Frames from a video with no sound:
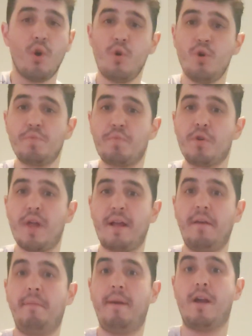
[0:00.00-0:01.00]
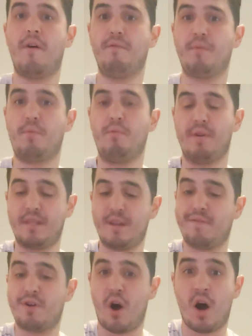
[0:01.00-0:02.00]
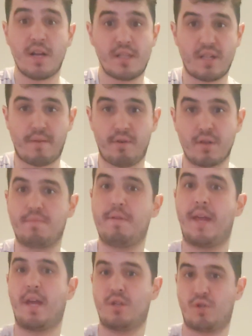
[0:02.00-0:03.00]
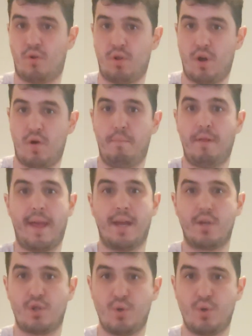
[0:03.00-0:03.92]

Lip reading: Who's more likely to be comfortable with different ensembles, playing solo, playing